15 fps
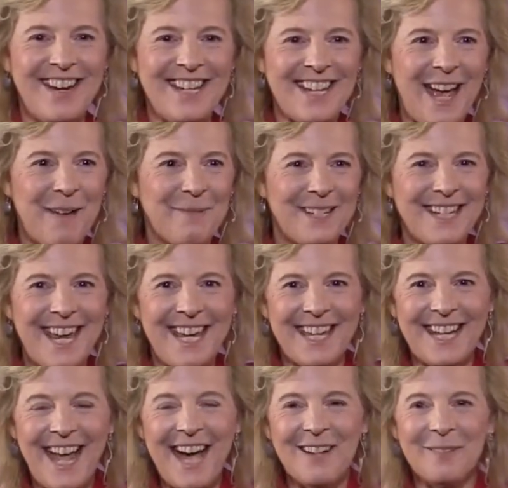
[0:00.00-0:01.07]
Great job. Shake
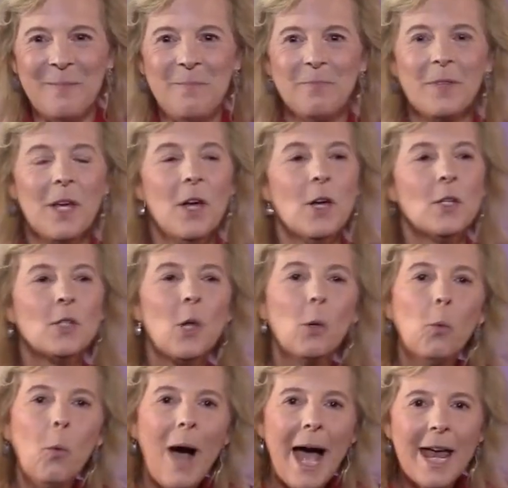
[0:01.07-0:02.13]
it out. So
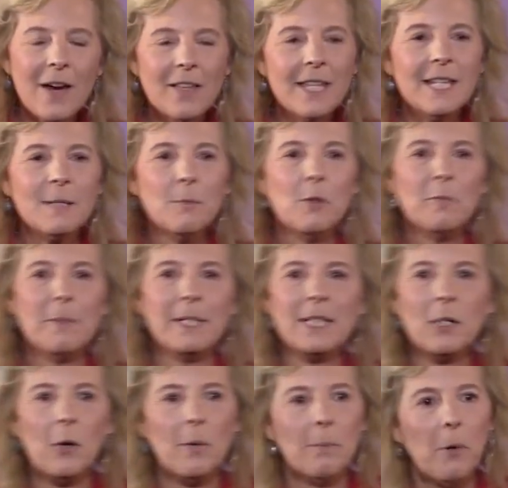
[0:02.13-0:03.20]
why are these movements
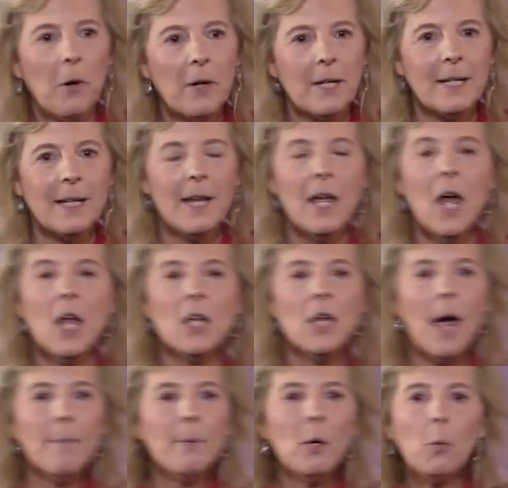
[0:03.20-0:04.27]
so important?
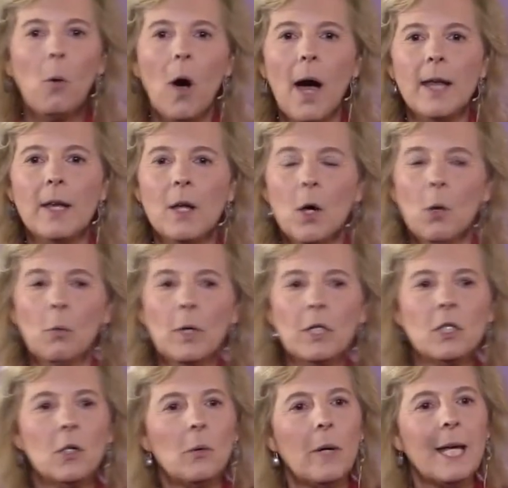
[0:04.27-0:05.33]
Number one, we're
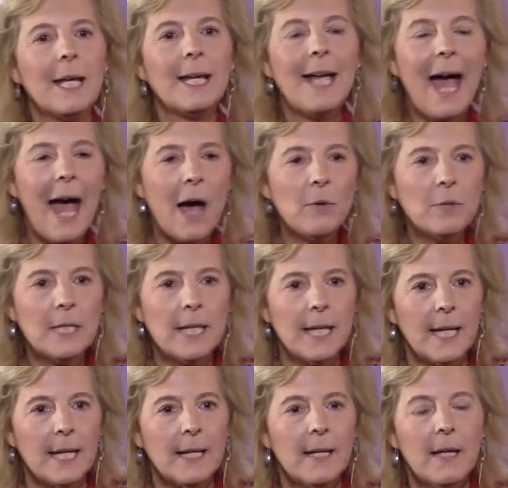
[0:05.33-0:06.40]
doing
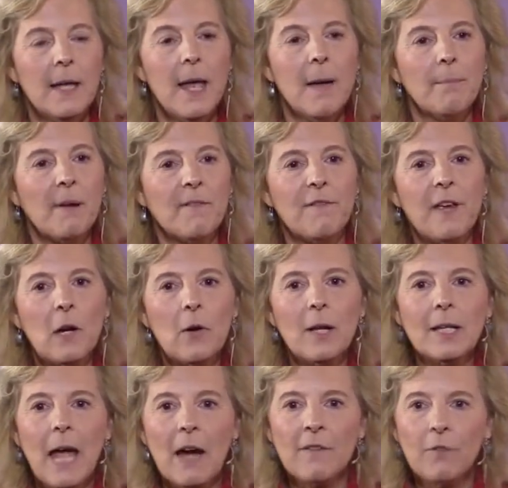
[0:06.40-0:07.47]
counting, but
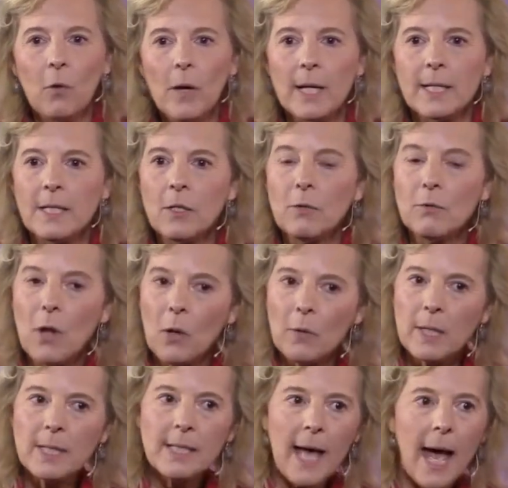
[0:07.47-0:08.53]
varying our voice. You
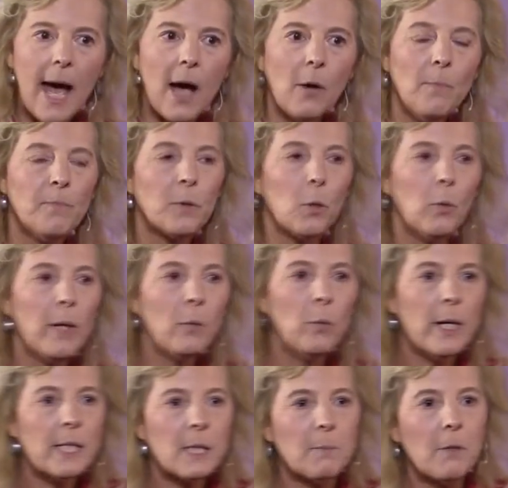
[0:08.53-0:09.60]
notice how we
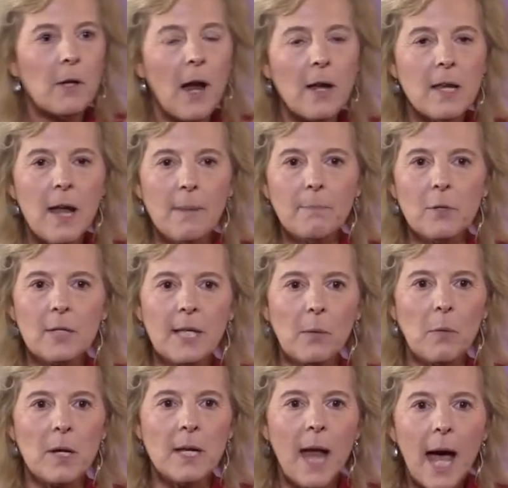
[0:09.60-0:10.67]
whispered on numbers that
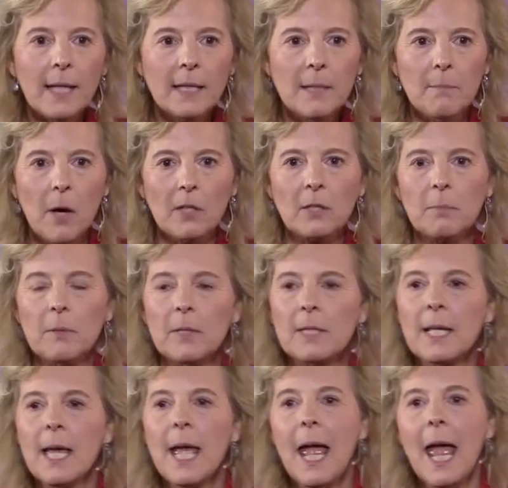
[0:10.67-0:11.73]
were not the multiples